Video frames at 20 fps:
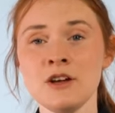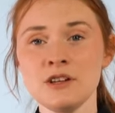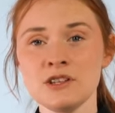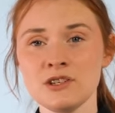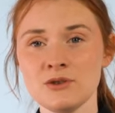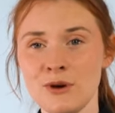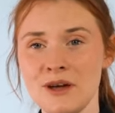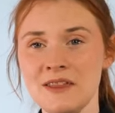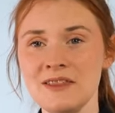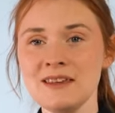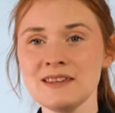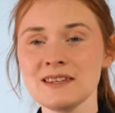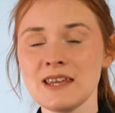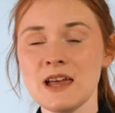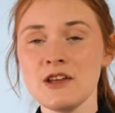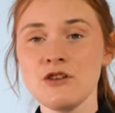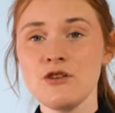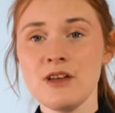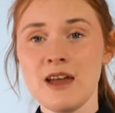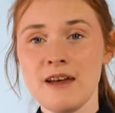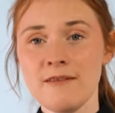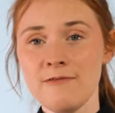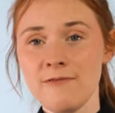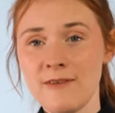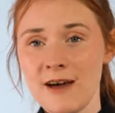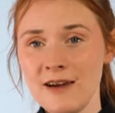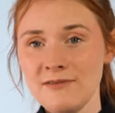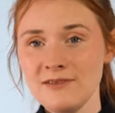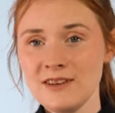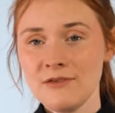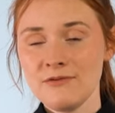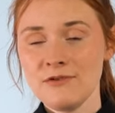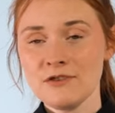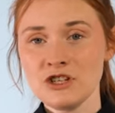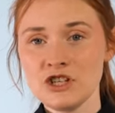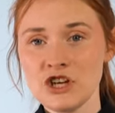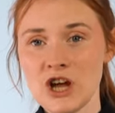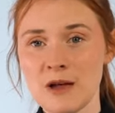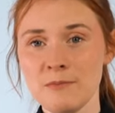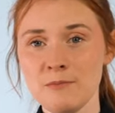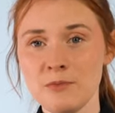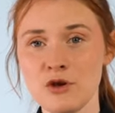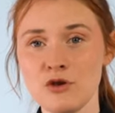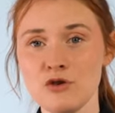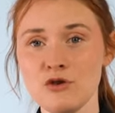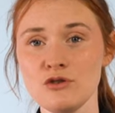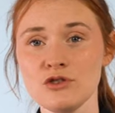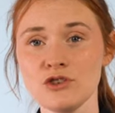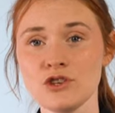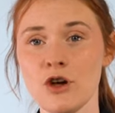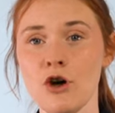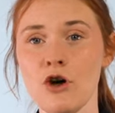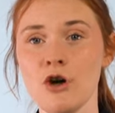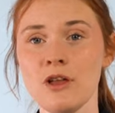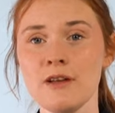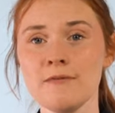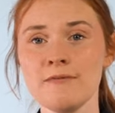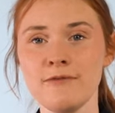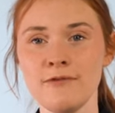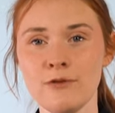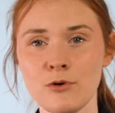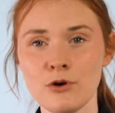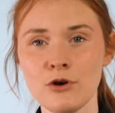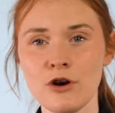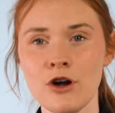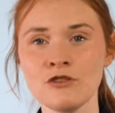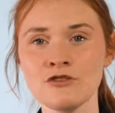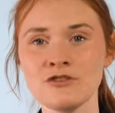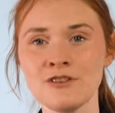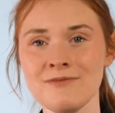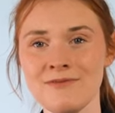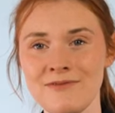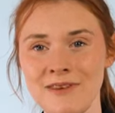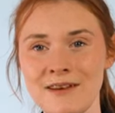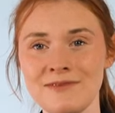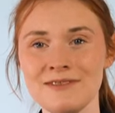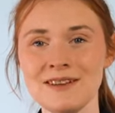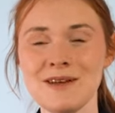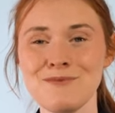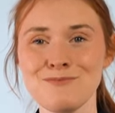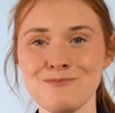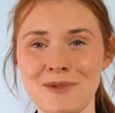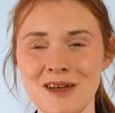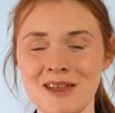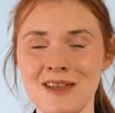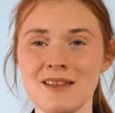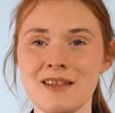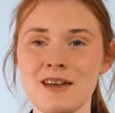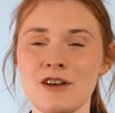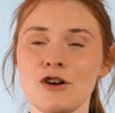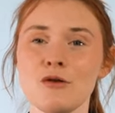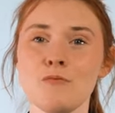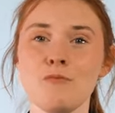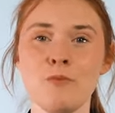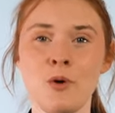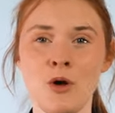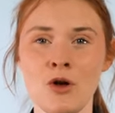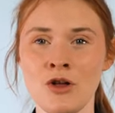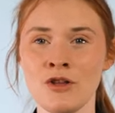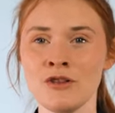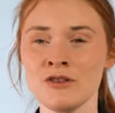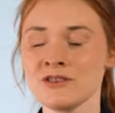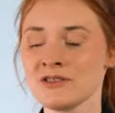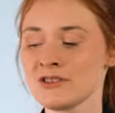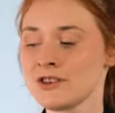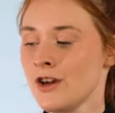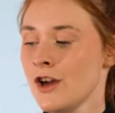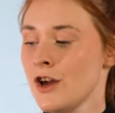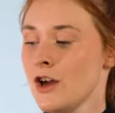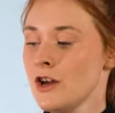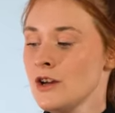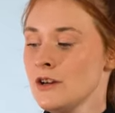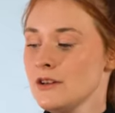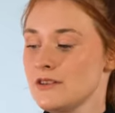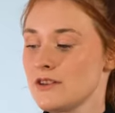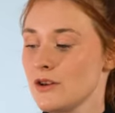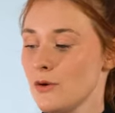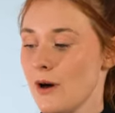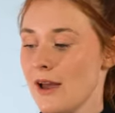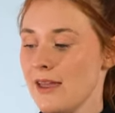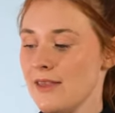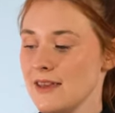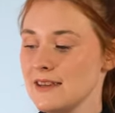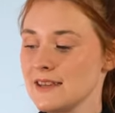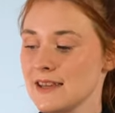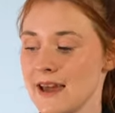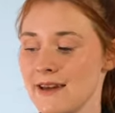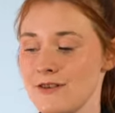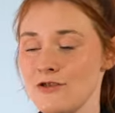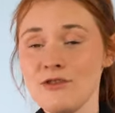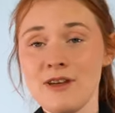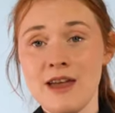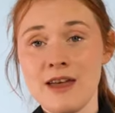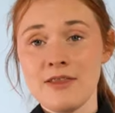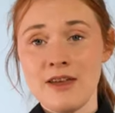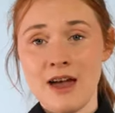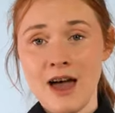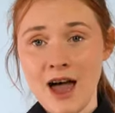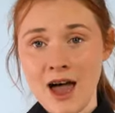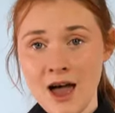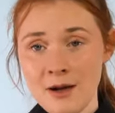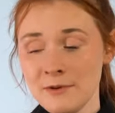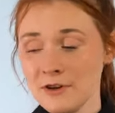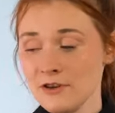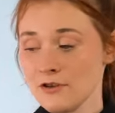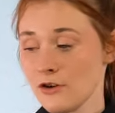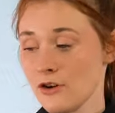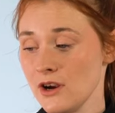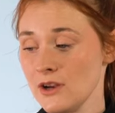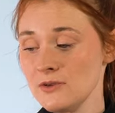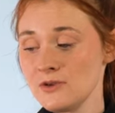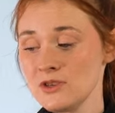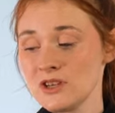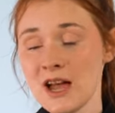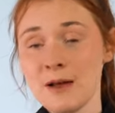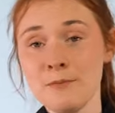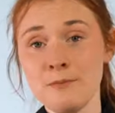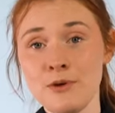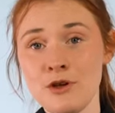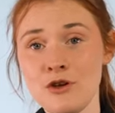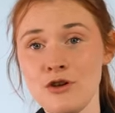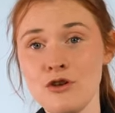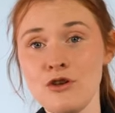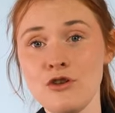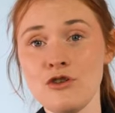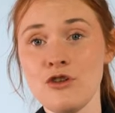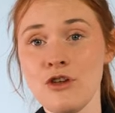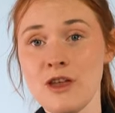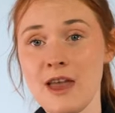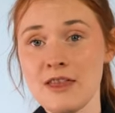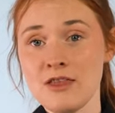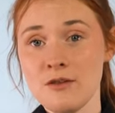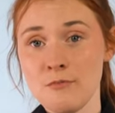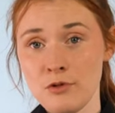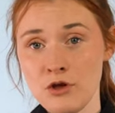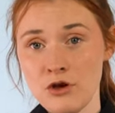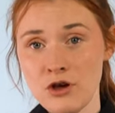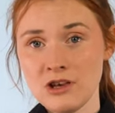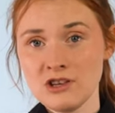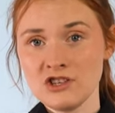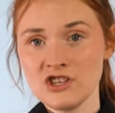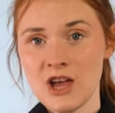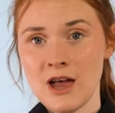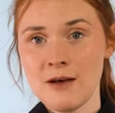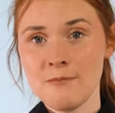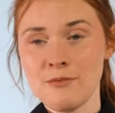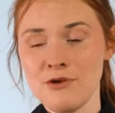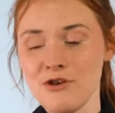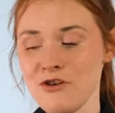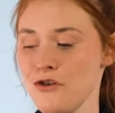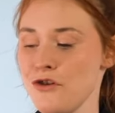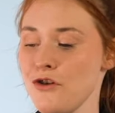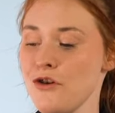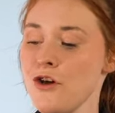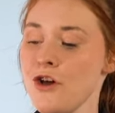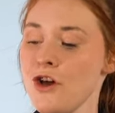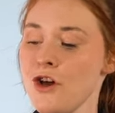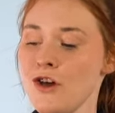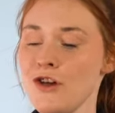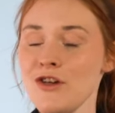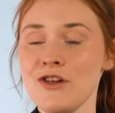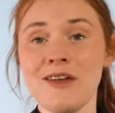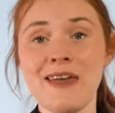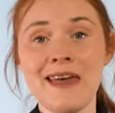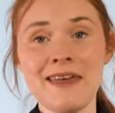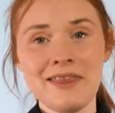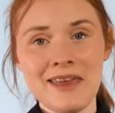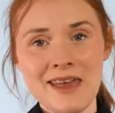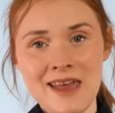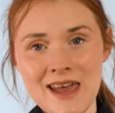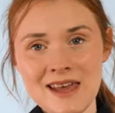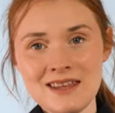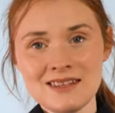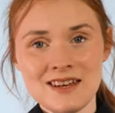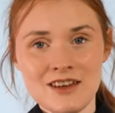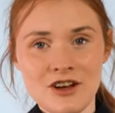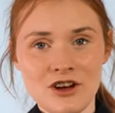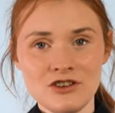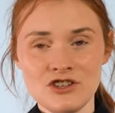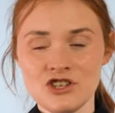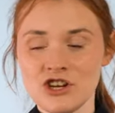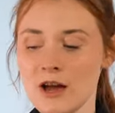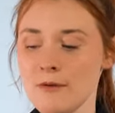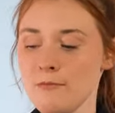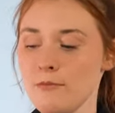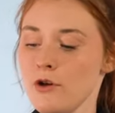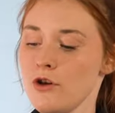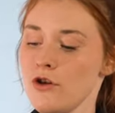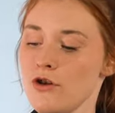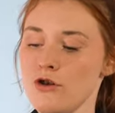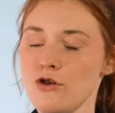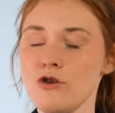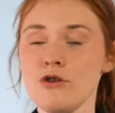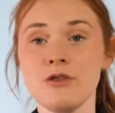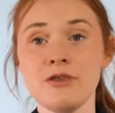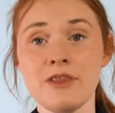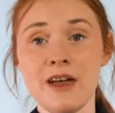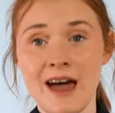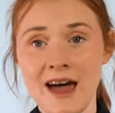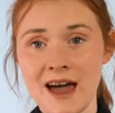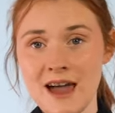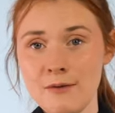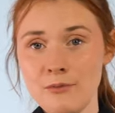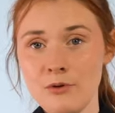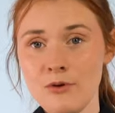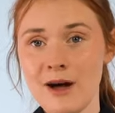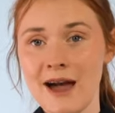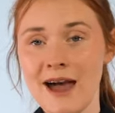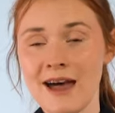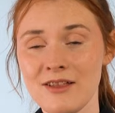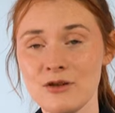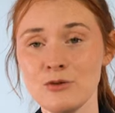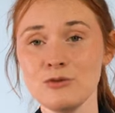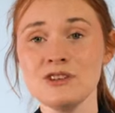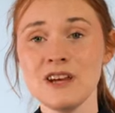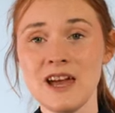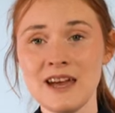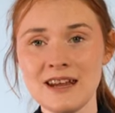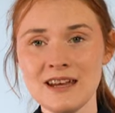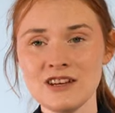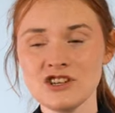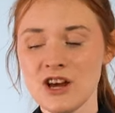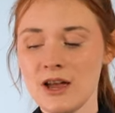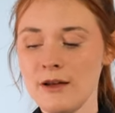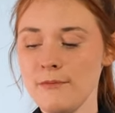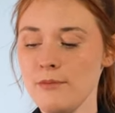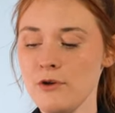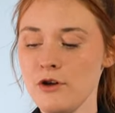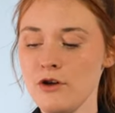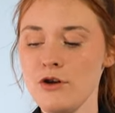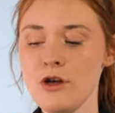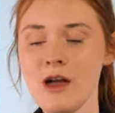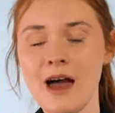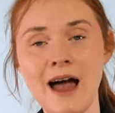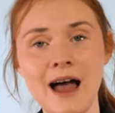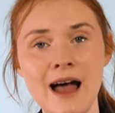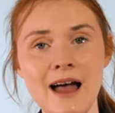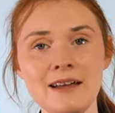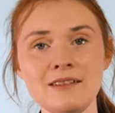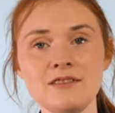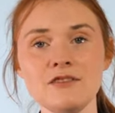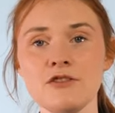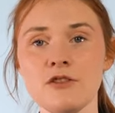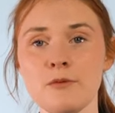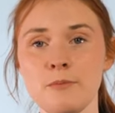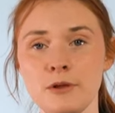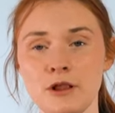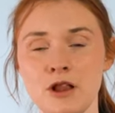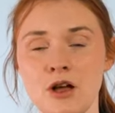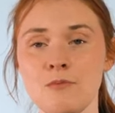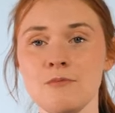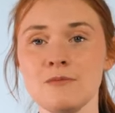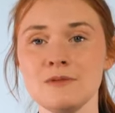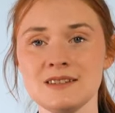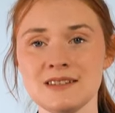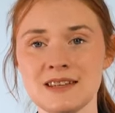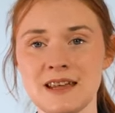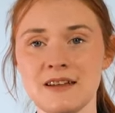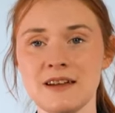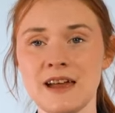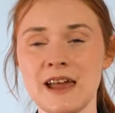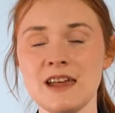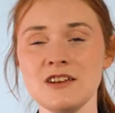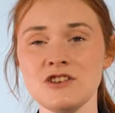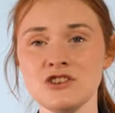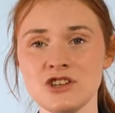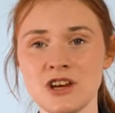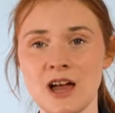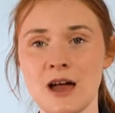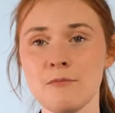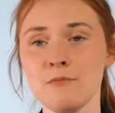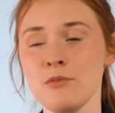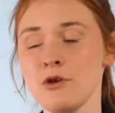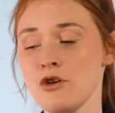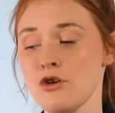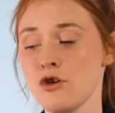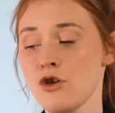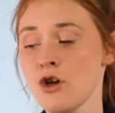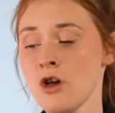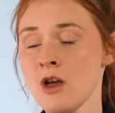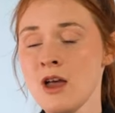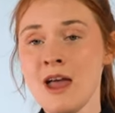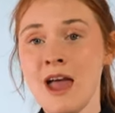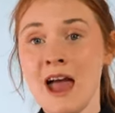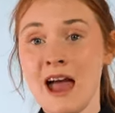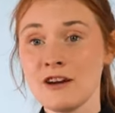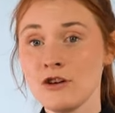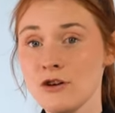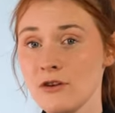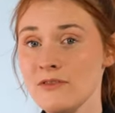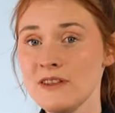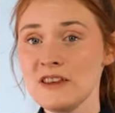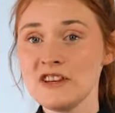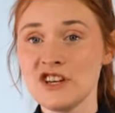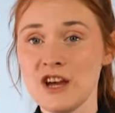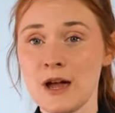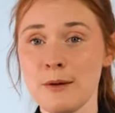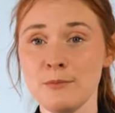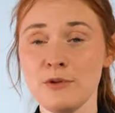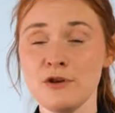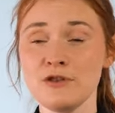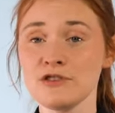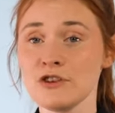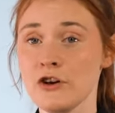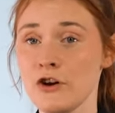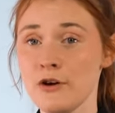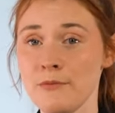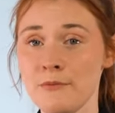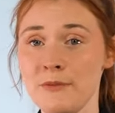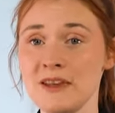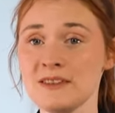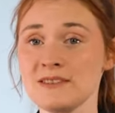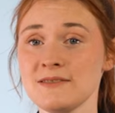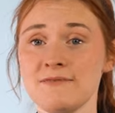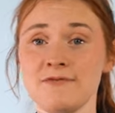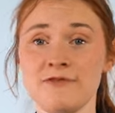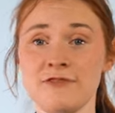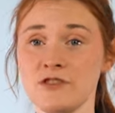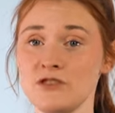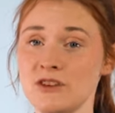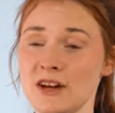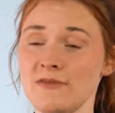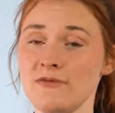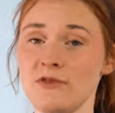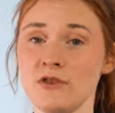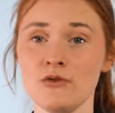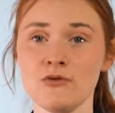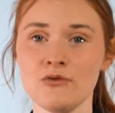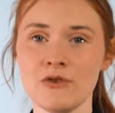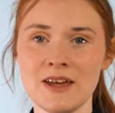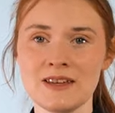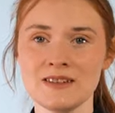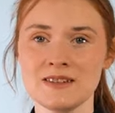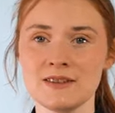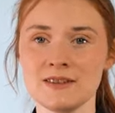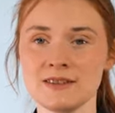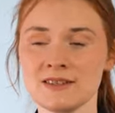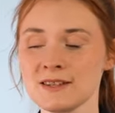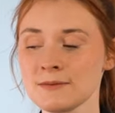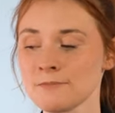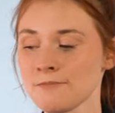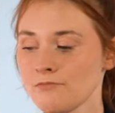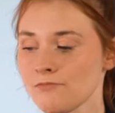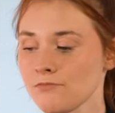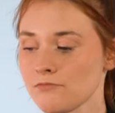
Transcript: So in this kit you get 5 different shampoos, all in 450ml bottles. So in this kit you get the Almond Crisp shampoo, you get the Bloom shampoo, you get the Easy Out shampoo, the Hypoallergenic shampoo and the Plum Silky shampoo. And all these shampoos are amazing for different reasons.